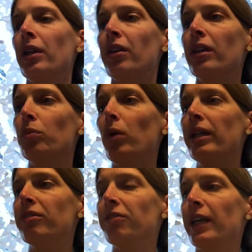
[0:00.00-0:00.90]
Then
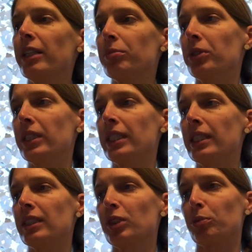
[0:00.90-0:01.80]
one fine morning
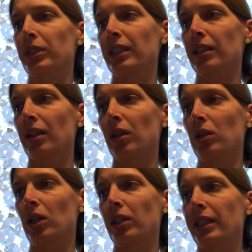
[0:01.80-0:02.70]
in spring,
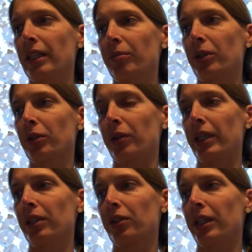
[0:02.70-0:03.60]
along came the
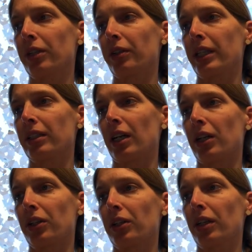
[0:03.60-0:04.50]

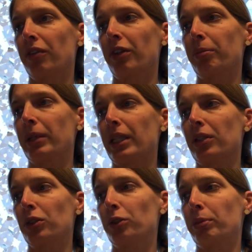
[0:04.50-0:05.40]
great-great-granddaughter of the
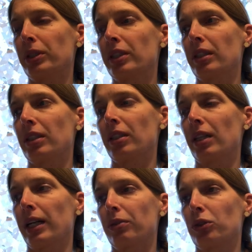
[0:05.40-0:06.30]
man who built the little
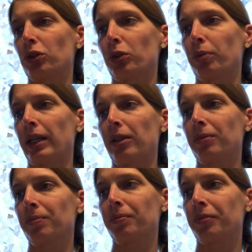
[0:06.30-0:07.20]
house so well.
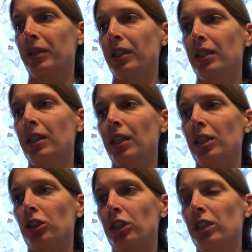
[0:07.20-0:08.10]

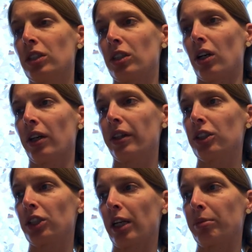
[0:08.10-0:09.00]
She saw the
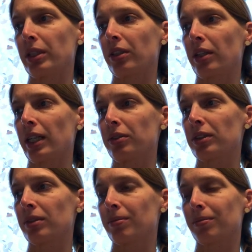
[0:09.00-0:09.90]
shabby little
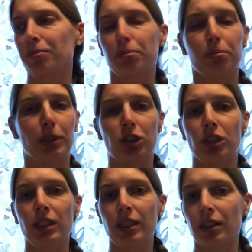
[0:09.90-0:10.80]
house, but
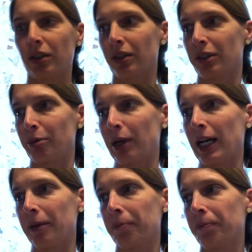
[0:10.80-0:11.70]
she didn't hurry
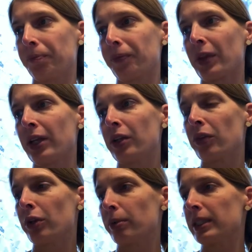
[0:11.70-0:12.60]
by.
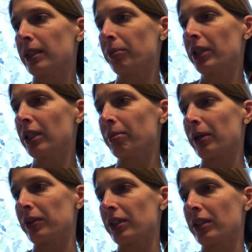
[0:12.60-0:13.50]
There was something
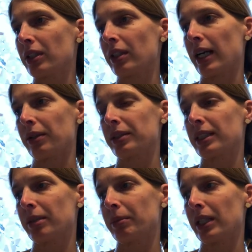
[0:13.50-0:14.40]
about the little house
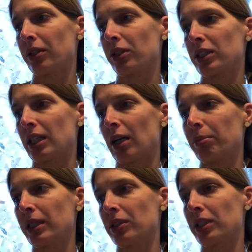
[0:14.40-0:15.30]
that made her stop
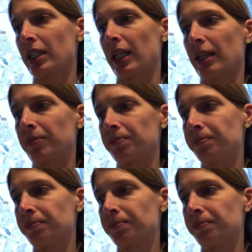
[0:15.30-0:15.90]
and look again.